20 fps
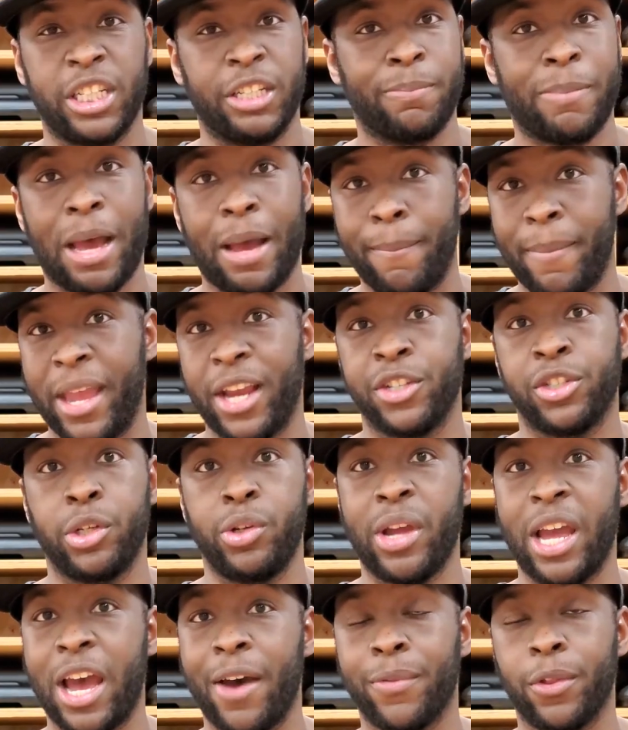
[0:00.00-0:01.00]
just by making sure
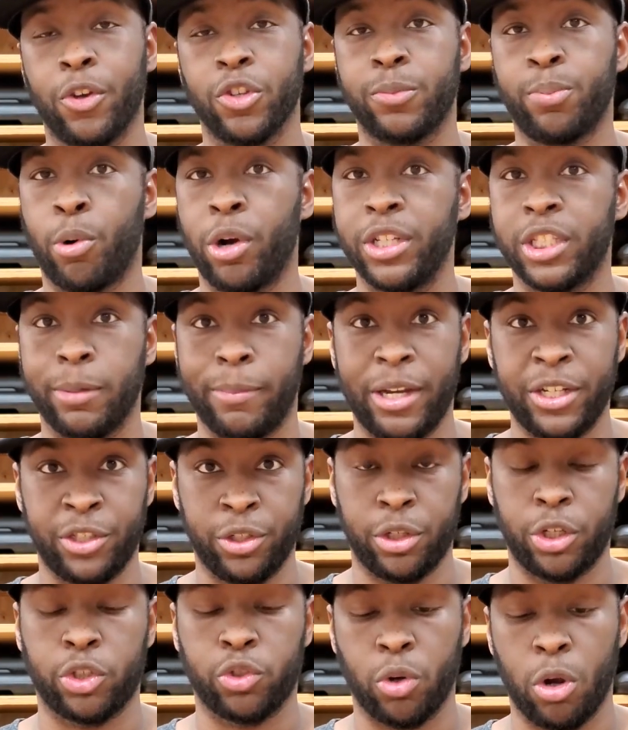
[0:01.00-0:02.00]
you have those points and make
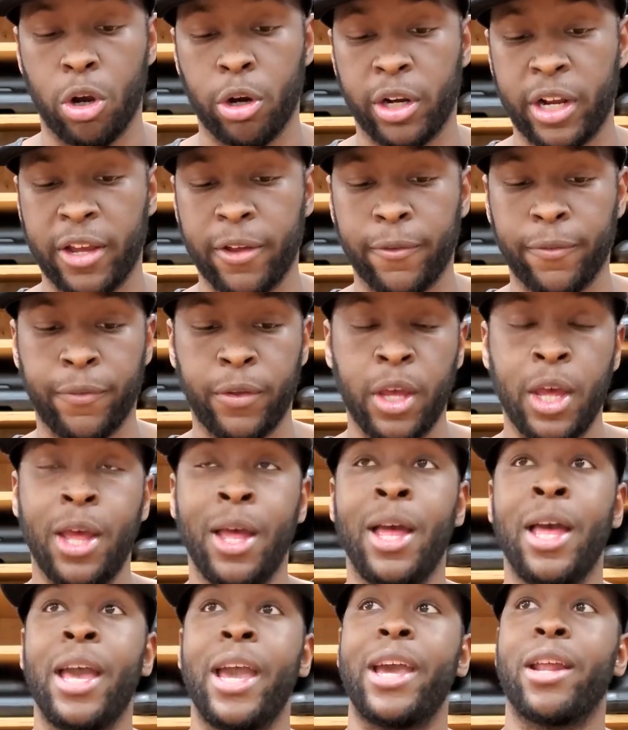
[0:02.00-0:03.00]
sure they're strong enough.
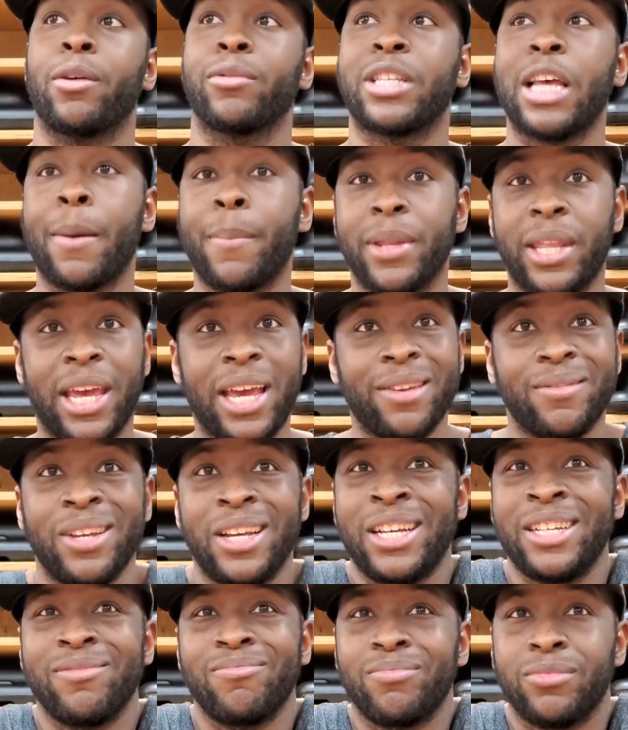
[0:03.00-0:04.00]
And on top of
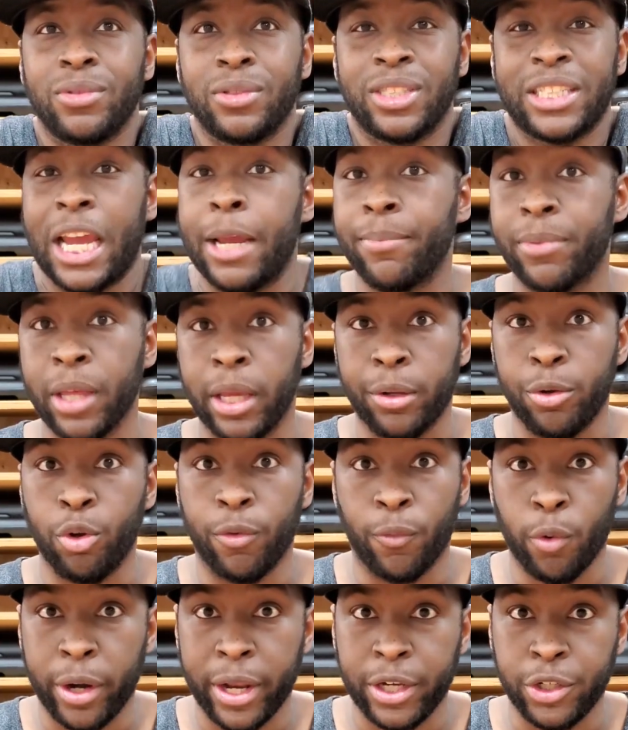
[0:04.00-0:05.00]
that, Same thing, you
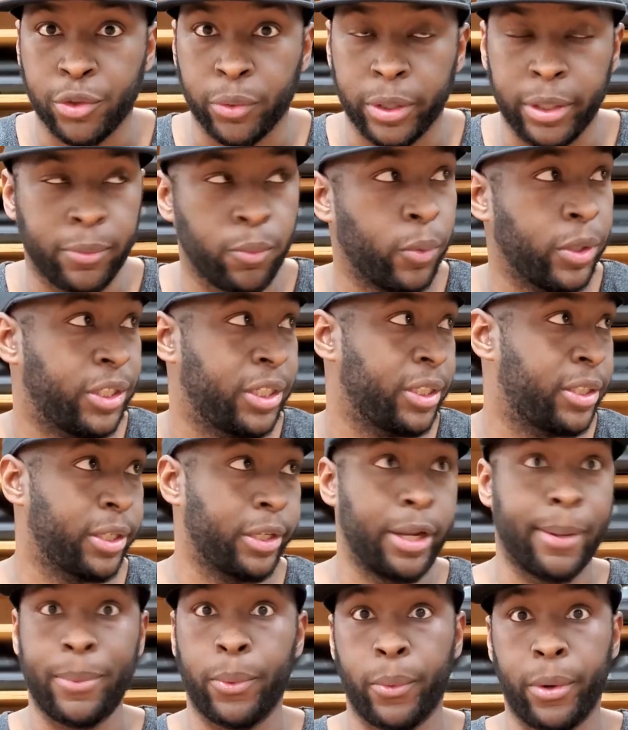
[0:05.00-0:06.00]
avoid injury, which is the
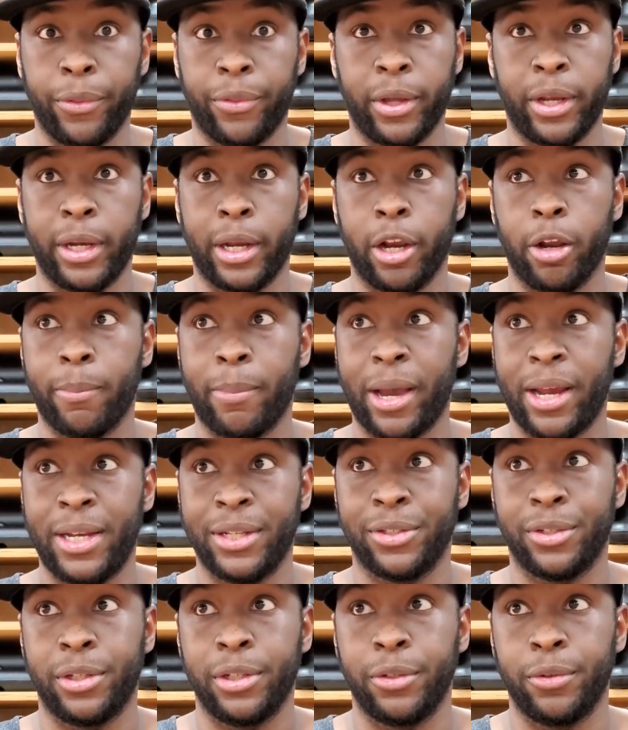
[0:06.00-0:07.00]
number one thing that everybody
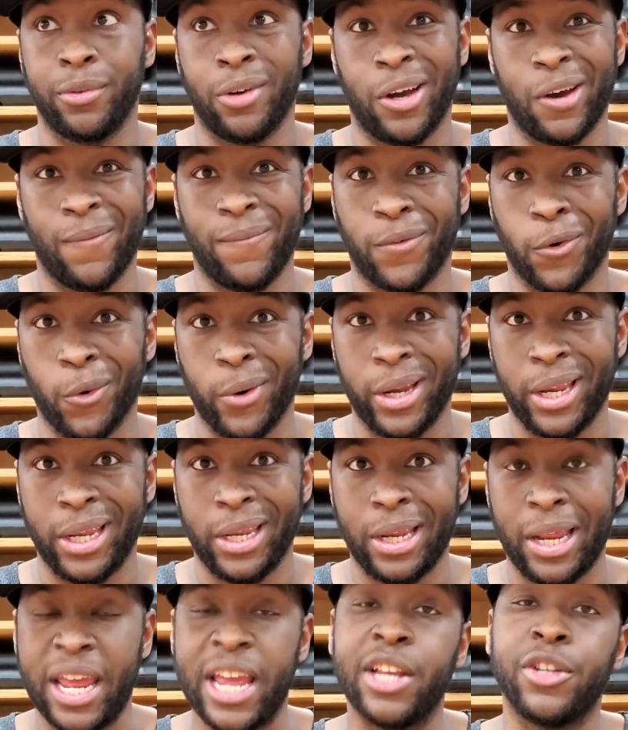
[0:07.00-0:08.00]
needs to do.
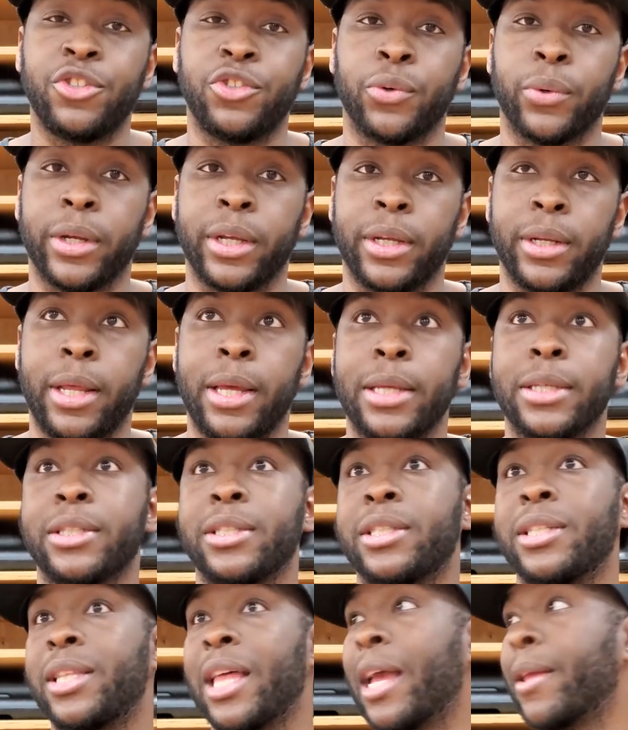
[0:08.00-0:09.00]
Avoiding injury in
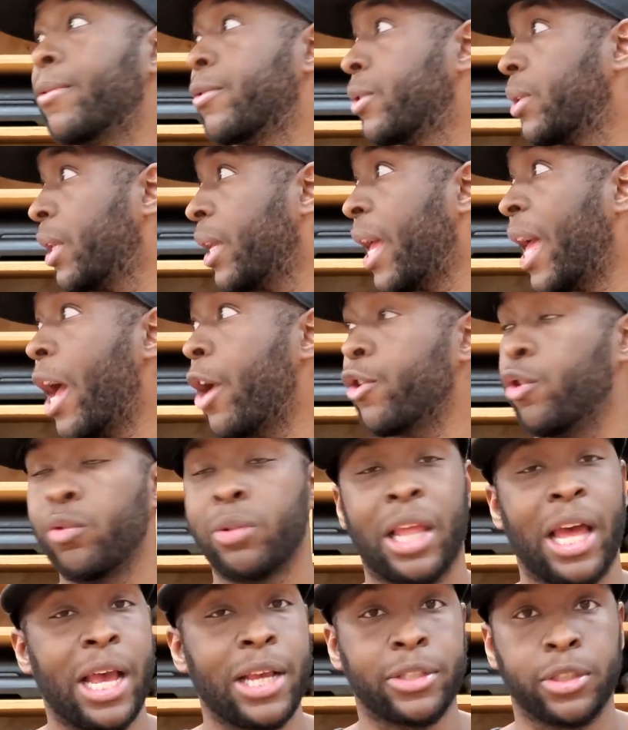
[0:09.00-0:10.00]
this. That's how you
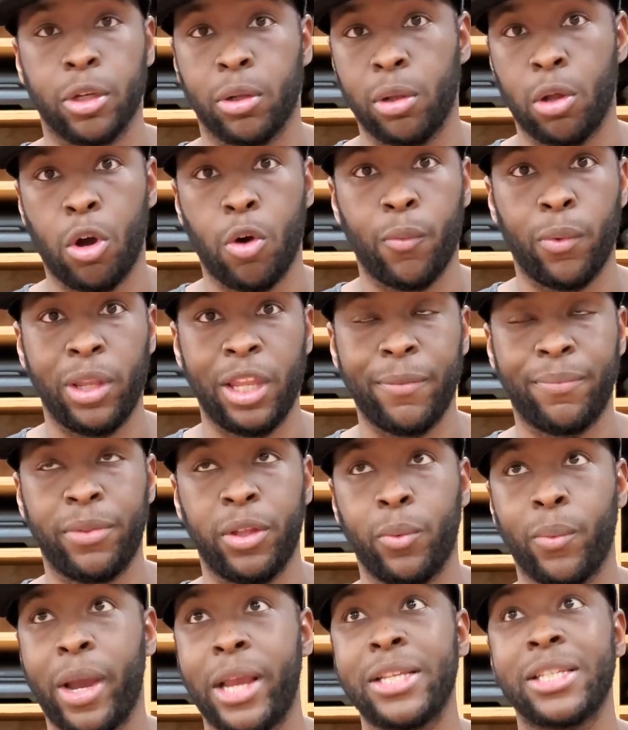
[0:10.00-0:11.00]
last so long with
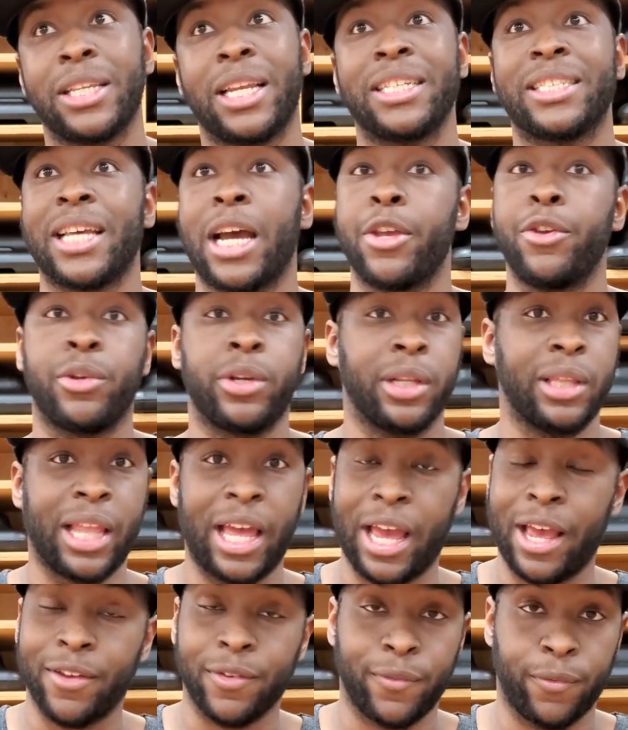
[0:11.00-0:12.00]
lifting weights, and that's how you can
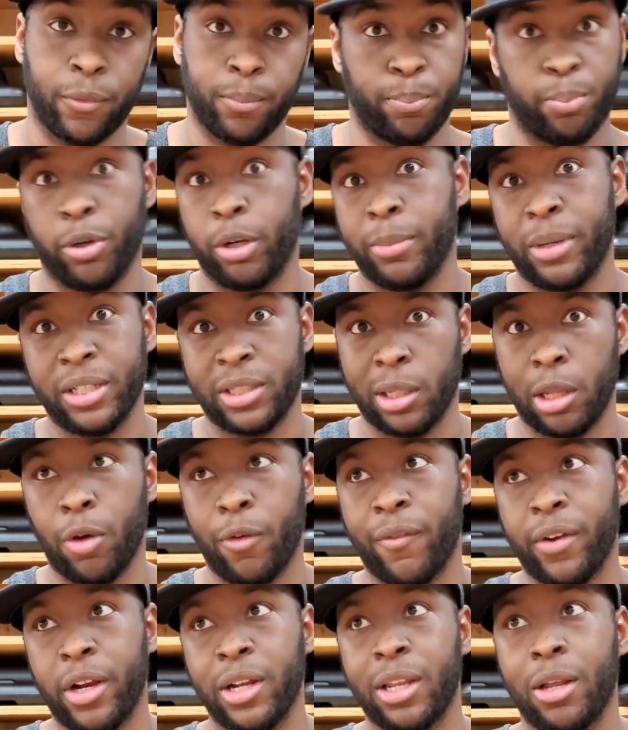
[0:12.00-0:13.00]
last for pretty much a
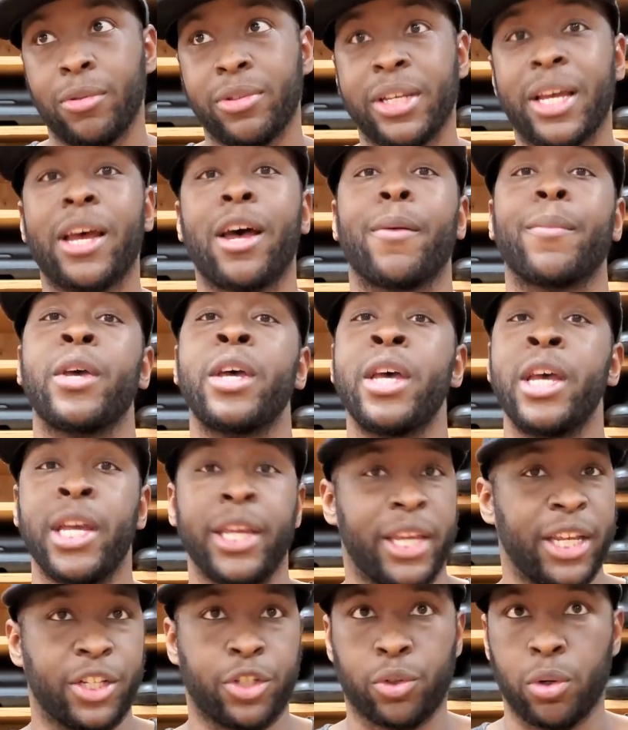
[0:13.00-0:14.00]
long, very long time.
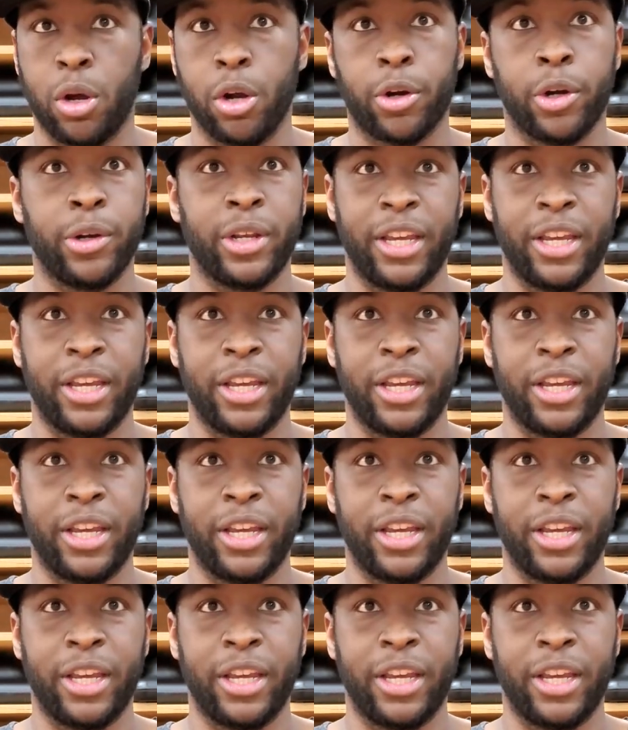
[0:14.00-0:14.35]
Get stronger,